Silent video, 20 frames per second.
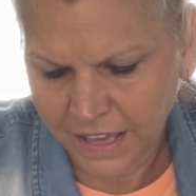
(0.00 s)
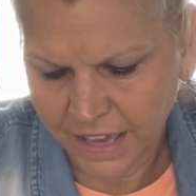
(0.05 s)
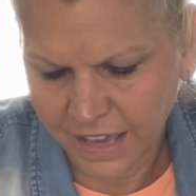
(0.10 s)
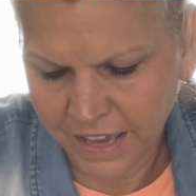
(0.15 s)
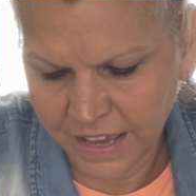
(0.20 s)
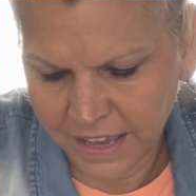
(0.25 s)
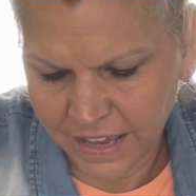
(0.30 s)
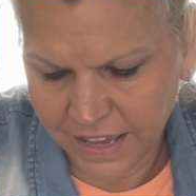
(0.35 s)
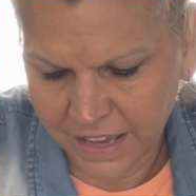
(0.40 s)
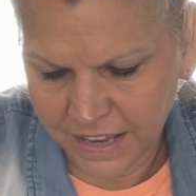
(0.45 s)

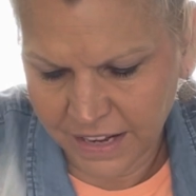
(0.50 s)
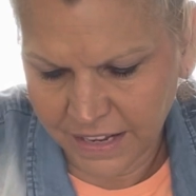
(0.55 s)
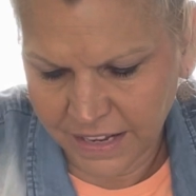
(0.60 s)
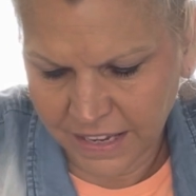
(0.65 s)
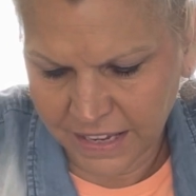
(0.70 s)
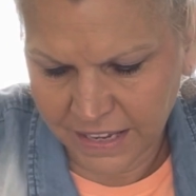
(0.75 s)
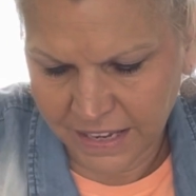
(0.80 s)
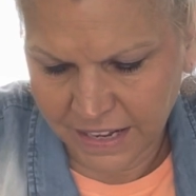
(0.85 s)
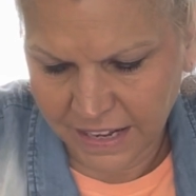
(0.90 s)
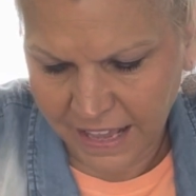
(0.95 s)
and
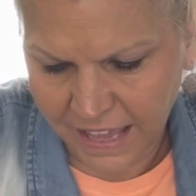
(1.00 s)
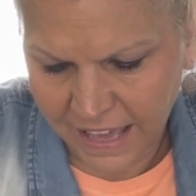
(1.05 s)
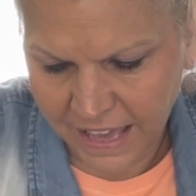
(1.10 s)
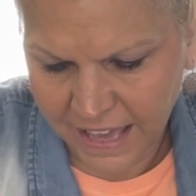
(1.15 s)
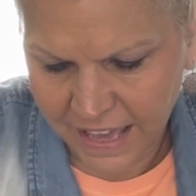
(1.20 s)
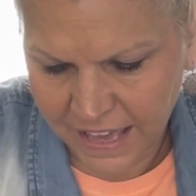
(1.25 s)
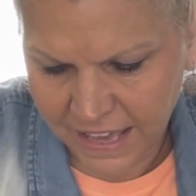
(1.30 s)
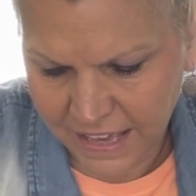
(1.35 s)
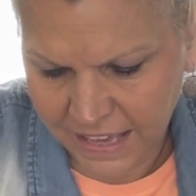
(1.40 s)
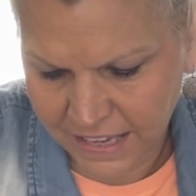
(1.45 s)

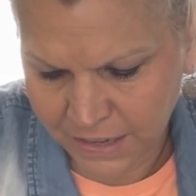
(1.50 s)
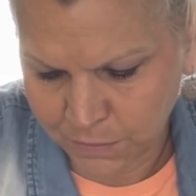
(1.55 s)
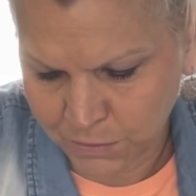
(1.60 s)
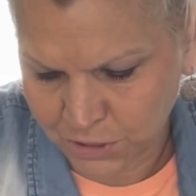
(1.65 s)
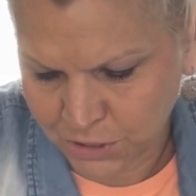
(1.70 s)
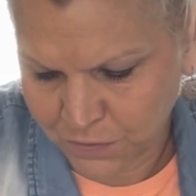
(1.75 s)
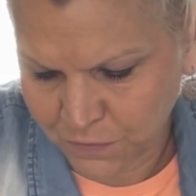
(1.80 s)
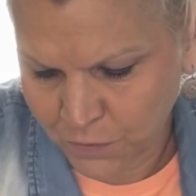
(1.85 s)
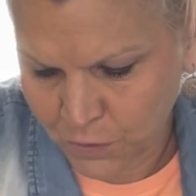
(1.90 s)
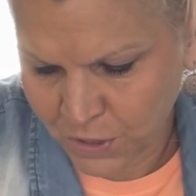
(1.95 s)
it
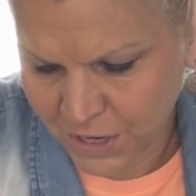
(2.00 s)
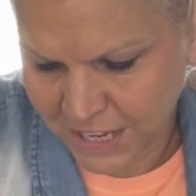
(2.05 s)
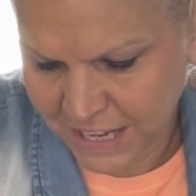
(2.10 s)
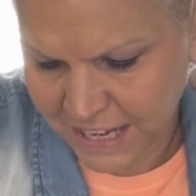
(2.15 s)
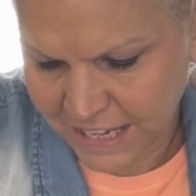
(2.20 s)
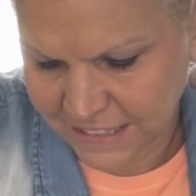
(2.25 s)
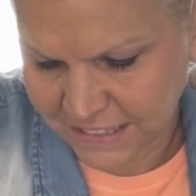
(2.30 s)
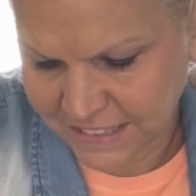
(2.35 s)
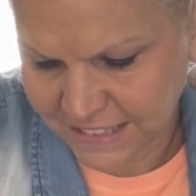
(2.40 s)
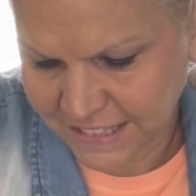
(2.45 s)
was
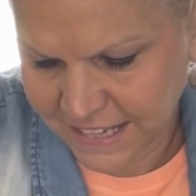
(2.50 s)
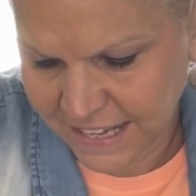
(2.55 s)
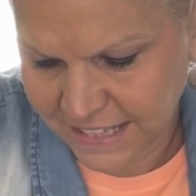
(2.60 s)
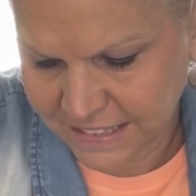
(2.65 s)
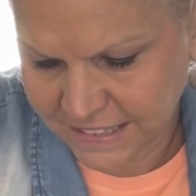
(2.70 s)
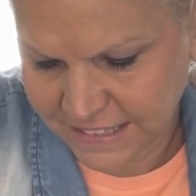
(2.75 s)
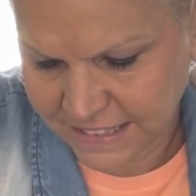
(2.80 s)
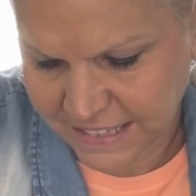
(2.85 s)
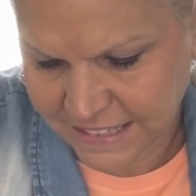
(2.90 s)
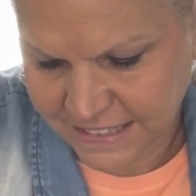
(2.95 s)
48
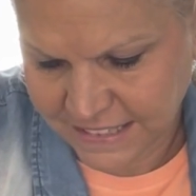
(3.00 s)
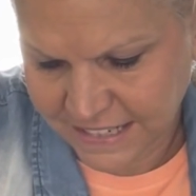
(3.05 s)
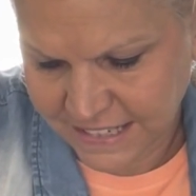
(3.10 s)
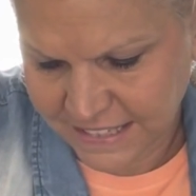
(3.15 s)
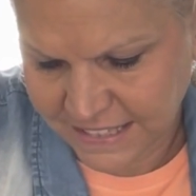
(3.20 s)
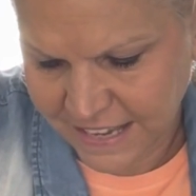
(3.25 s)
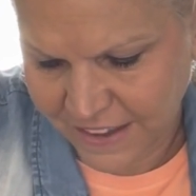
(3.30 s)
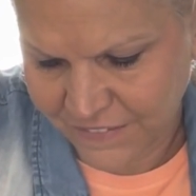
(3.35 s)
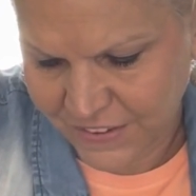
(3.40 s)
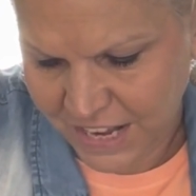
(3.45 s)
cents. It
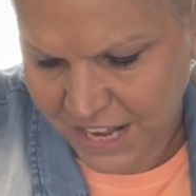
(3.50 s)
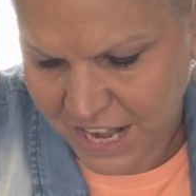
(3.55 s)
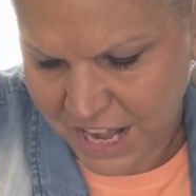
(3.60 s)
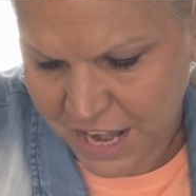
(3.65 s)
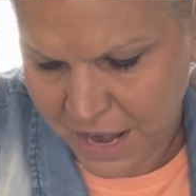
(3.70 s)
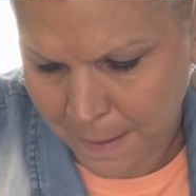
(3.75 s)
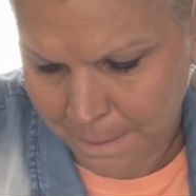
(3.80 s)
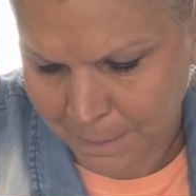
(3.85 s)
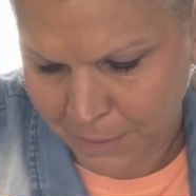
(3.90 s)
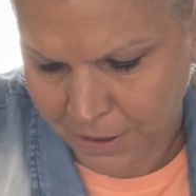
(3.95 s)
does have a
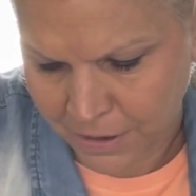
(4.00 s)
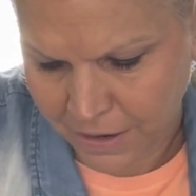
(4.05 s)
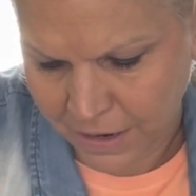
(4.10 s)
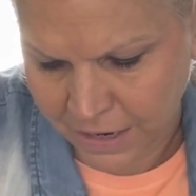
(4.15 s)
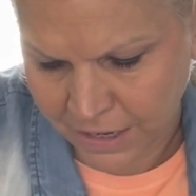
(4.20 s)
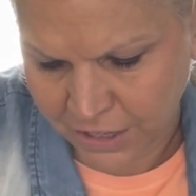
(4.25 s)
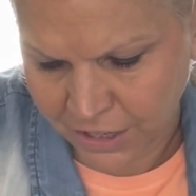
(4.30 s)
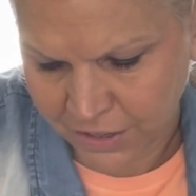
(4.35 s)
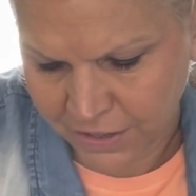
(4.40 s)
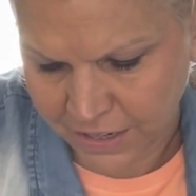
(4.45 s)
number
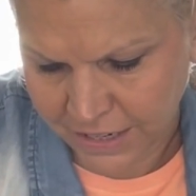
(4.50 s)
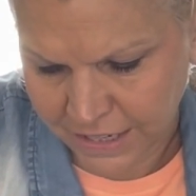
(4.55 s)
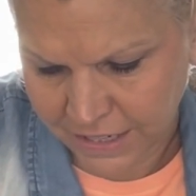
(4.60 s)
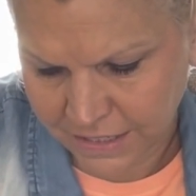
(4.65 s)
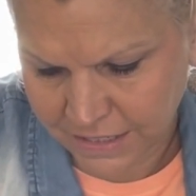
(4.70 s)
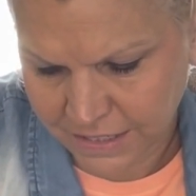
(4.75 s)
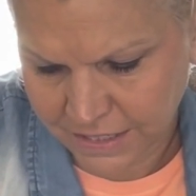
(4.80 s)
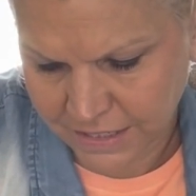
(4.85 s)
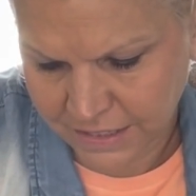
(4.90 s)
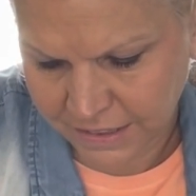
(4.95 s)
under
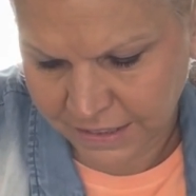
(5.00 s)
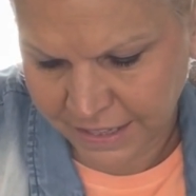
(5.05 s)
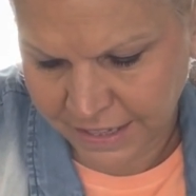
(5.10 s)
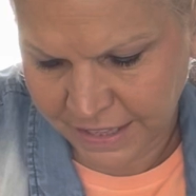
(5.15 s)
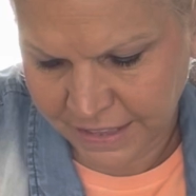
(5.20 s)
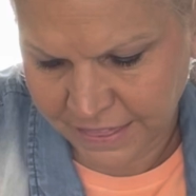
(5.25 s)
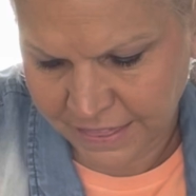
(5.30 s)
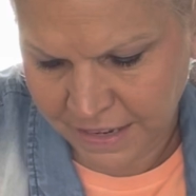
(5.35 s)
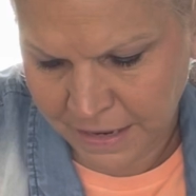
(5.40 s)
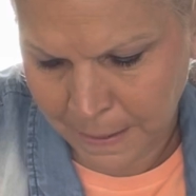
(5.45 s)
it,
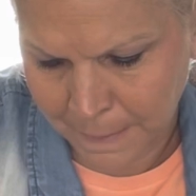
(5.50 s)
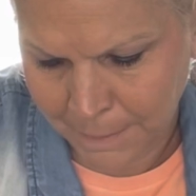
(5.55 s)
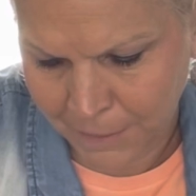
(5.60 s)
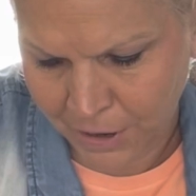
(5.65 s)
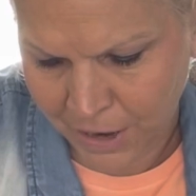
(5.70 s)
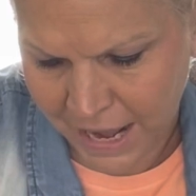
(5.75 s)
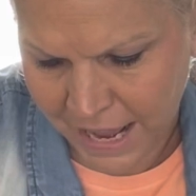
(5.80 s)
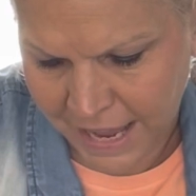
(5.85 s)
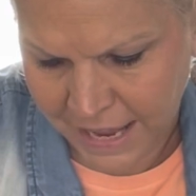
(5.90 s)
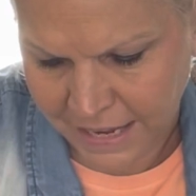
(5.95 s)
like the
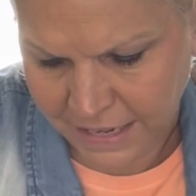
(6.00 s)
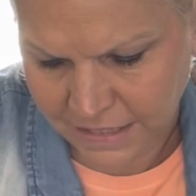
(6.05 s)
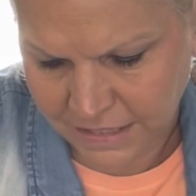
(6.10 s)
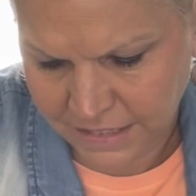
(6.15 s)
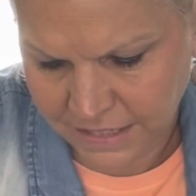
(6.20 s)
number 8.